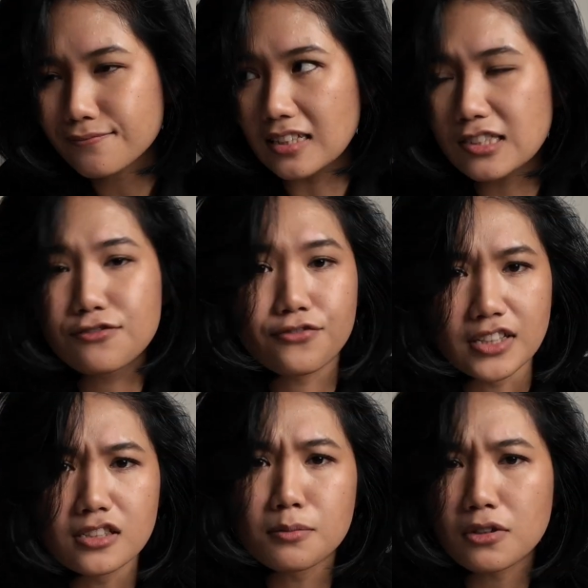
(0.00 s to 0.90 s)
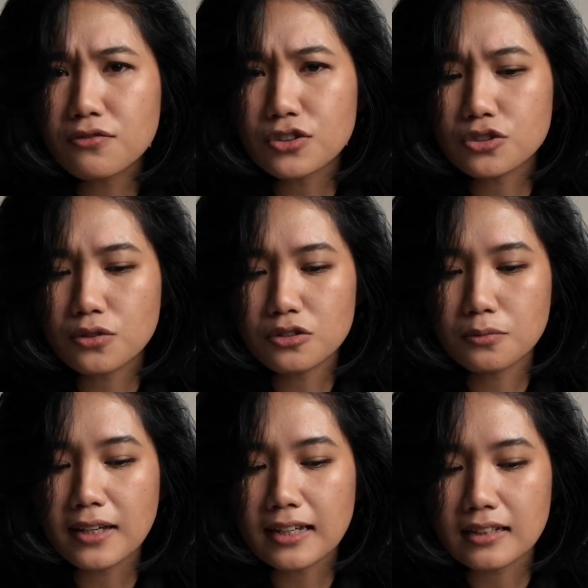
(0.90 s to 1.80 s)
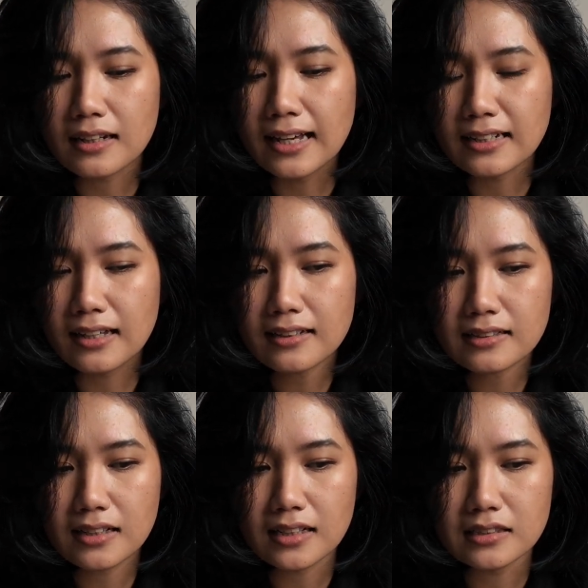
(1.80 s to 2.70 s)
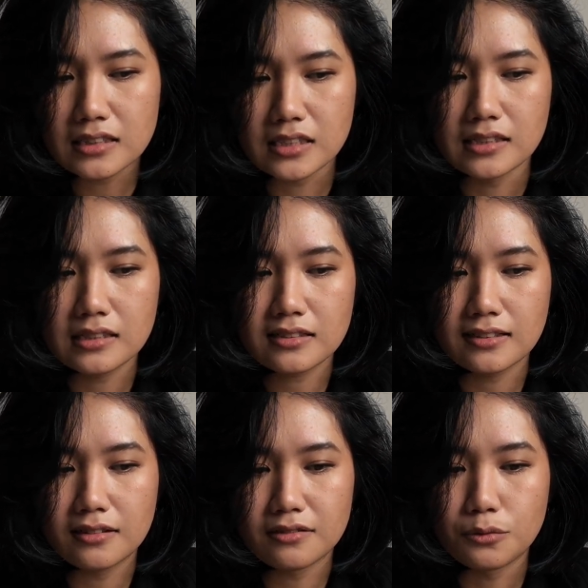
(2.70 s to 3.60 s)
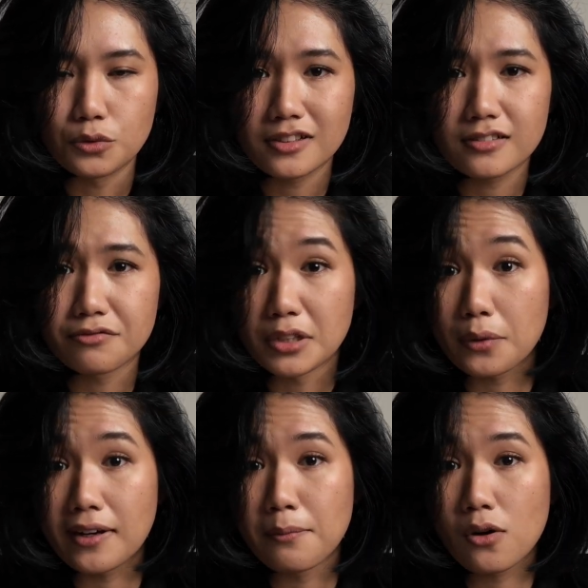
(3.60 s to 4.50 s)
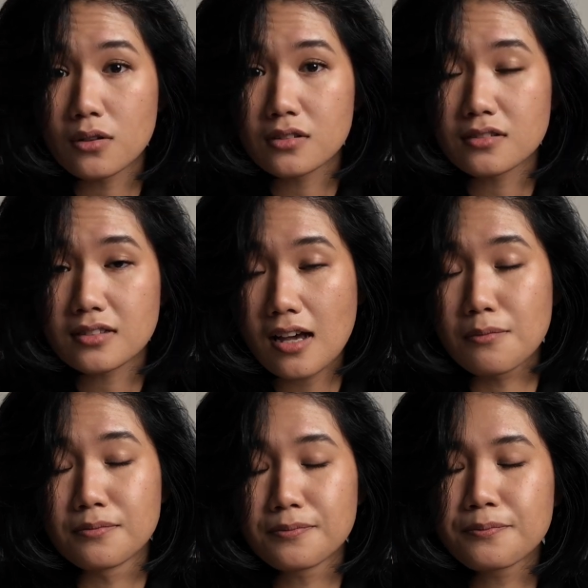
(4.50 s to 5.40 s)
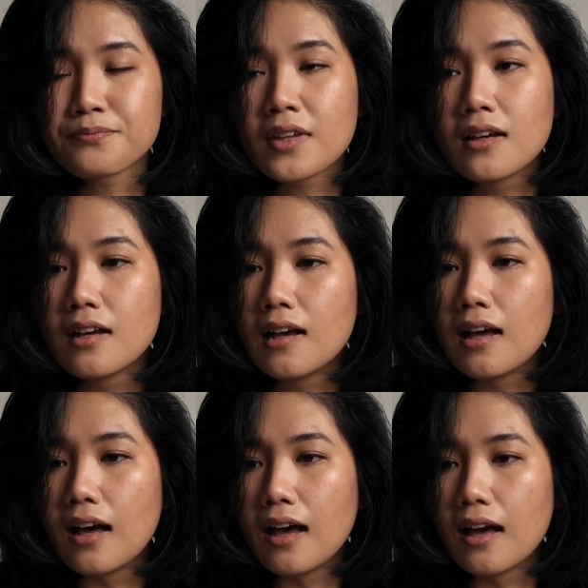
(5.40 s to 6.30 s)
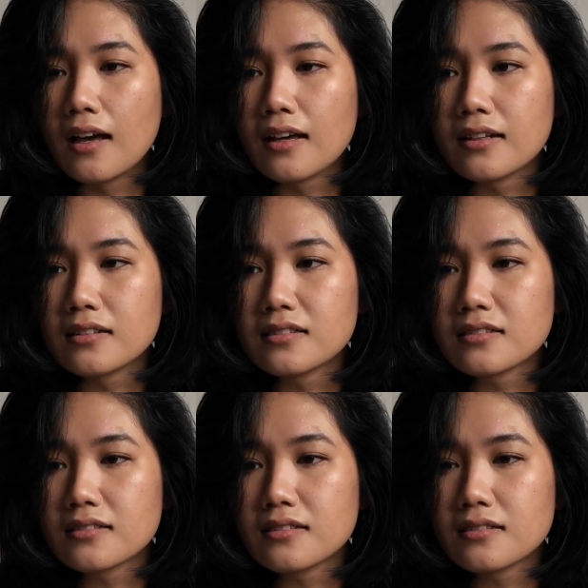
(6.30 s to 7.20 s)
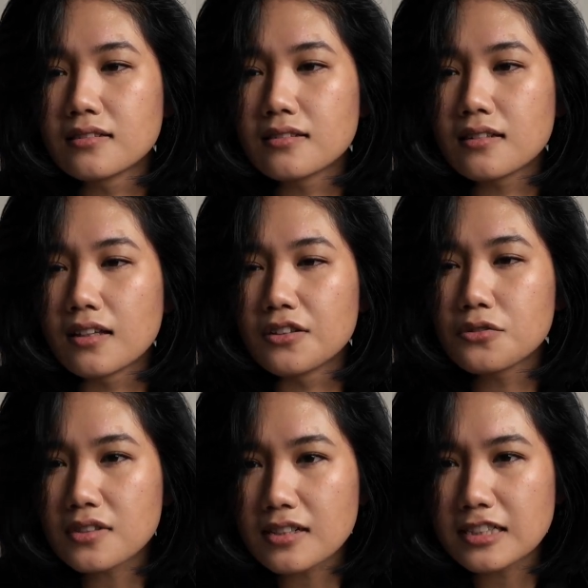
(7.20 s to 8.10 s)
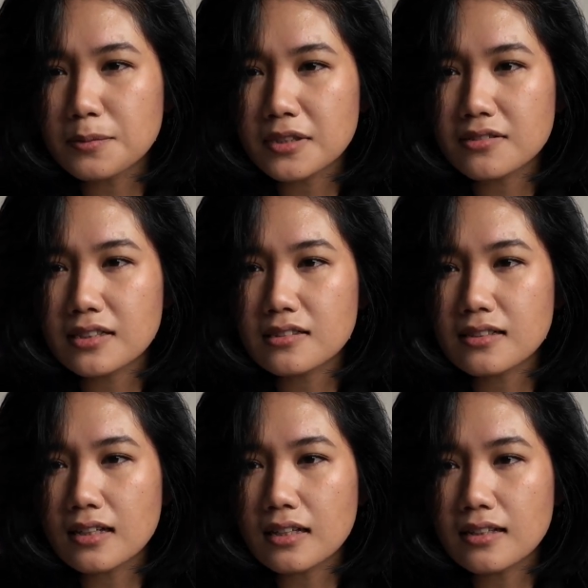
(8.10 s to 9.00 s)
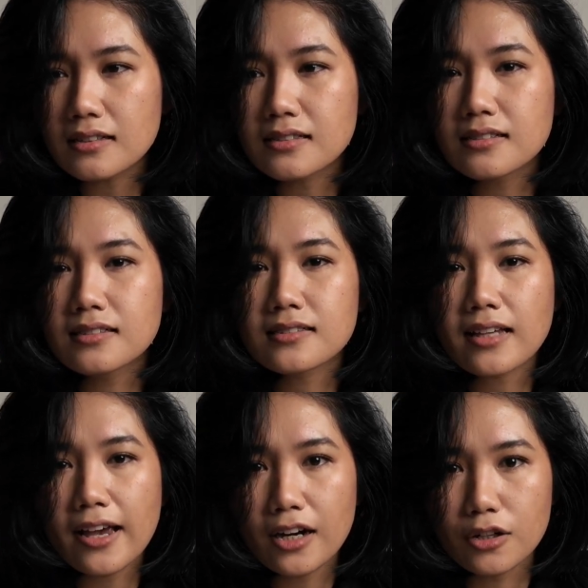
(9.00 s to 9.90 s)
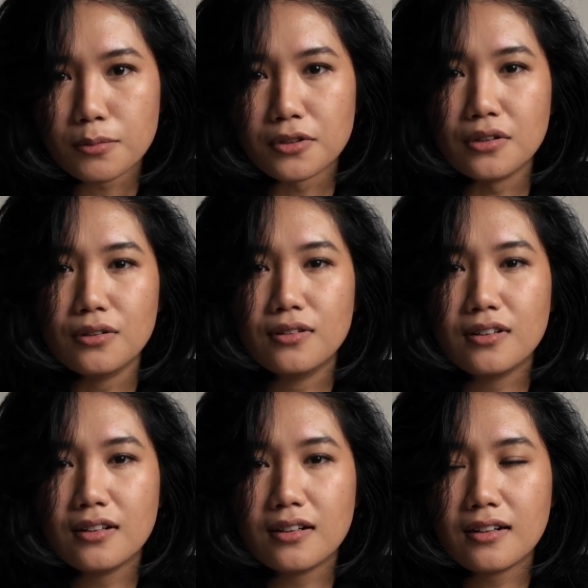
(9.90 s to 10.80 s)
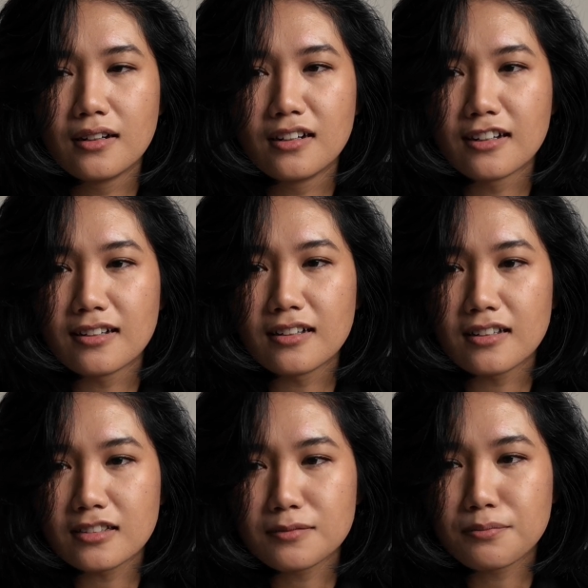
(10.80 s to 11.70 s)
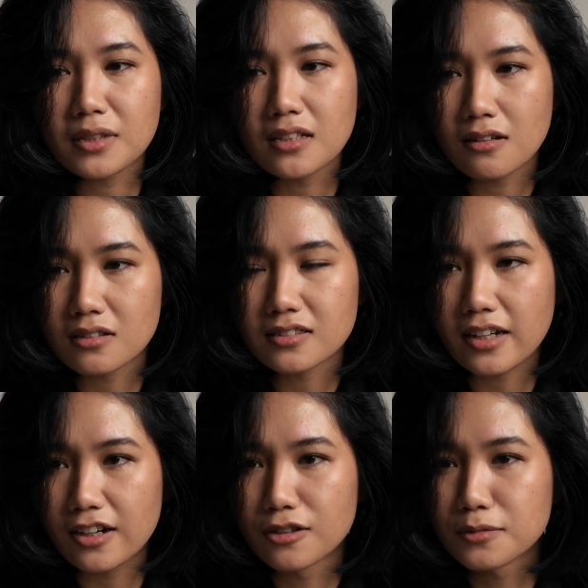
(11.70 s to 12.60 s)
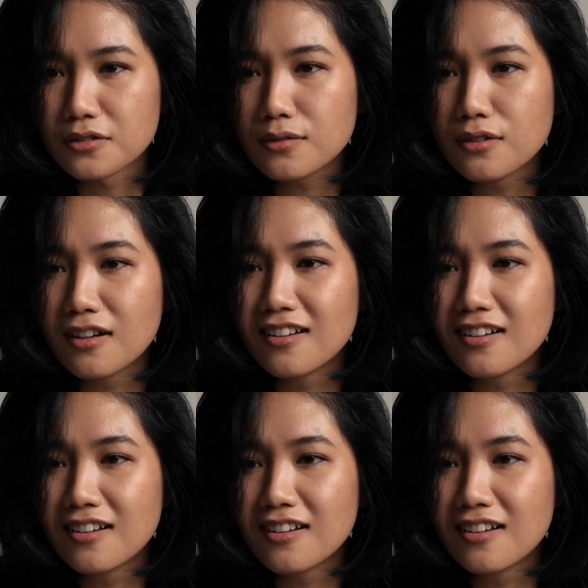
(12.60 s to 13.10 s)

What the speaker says: It's feasible for sure to make it like that. It just would require more time. And the user experience is terrible. It's beyond terrible.